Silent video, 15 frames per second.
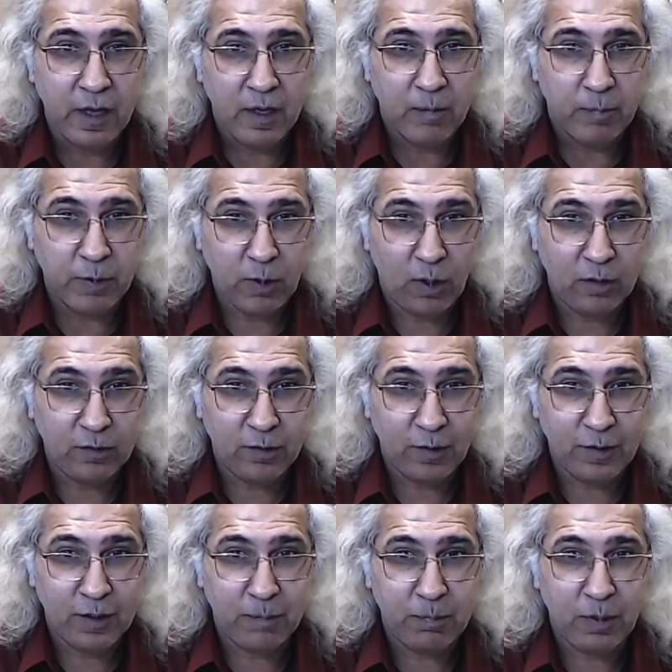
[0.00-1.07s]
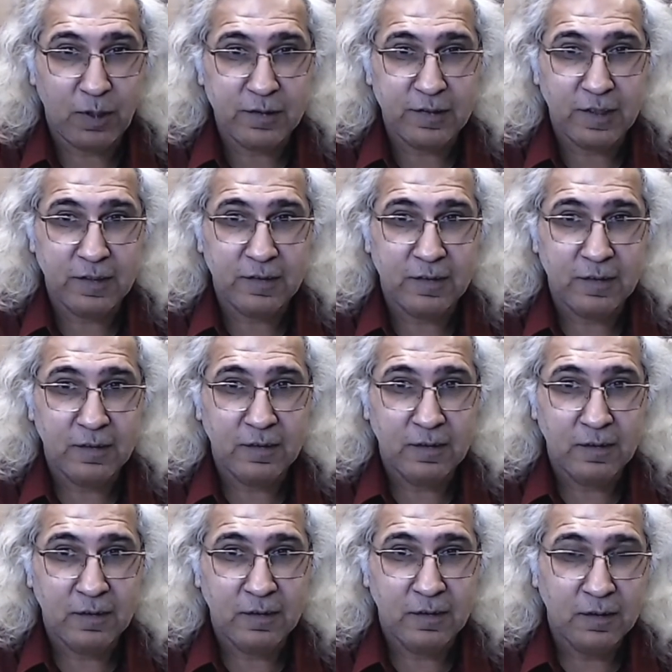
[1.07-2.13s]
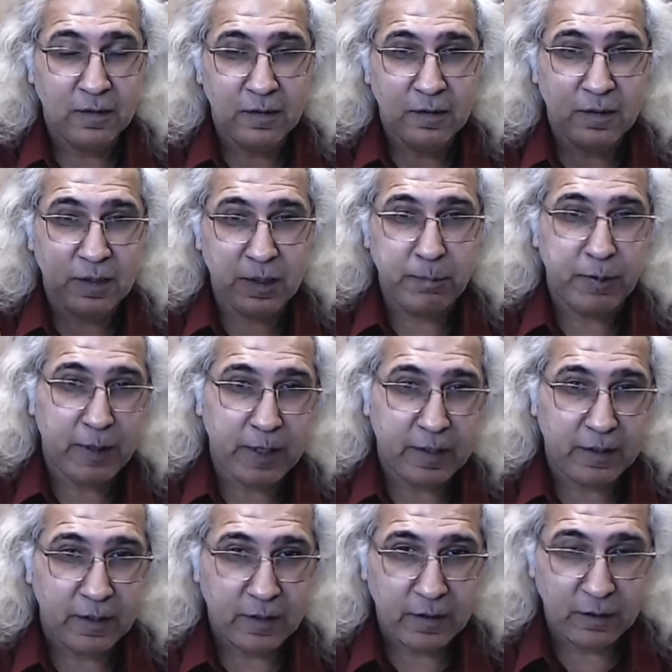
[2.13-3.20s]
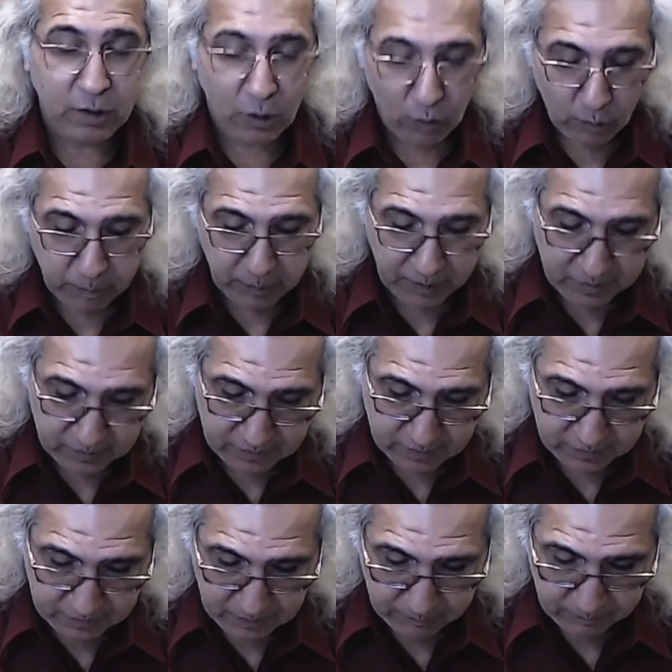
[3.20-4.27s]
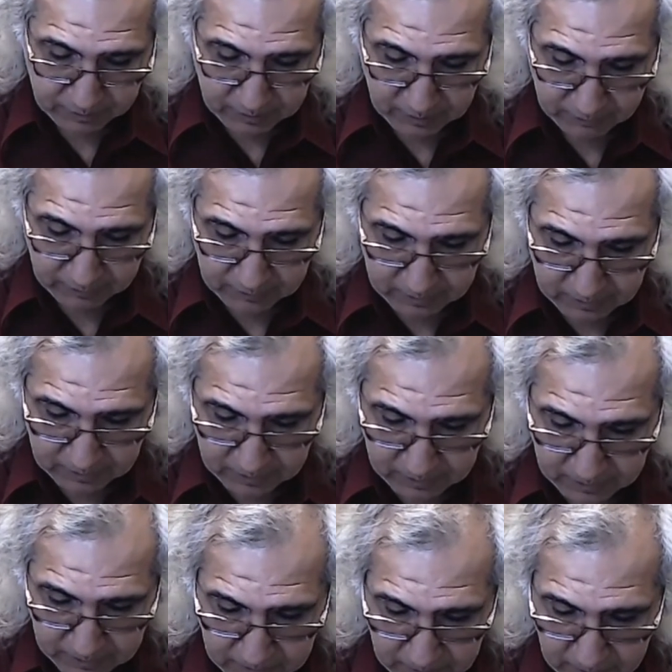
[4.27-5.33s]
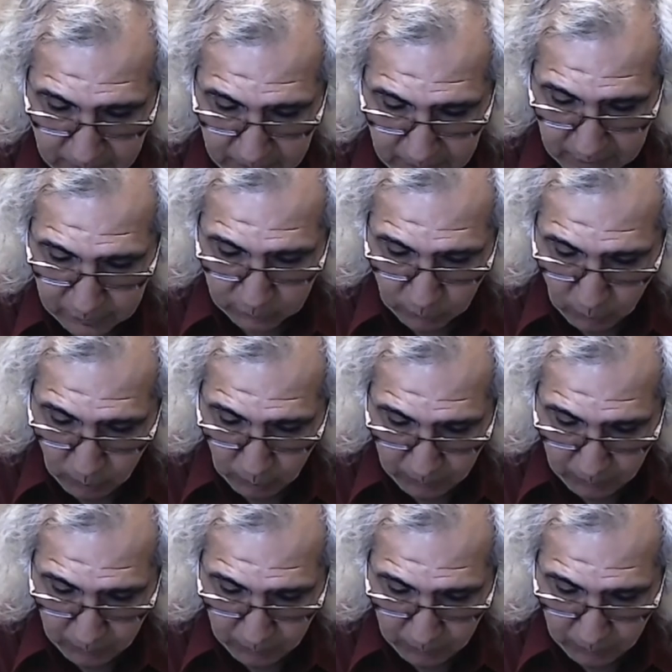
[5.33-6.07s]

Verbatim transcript: but also in the process liberate the oppressors themselves. So,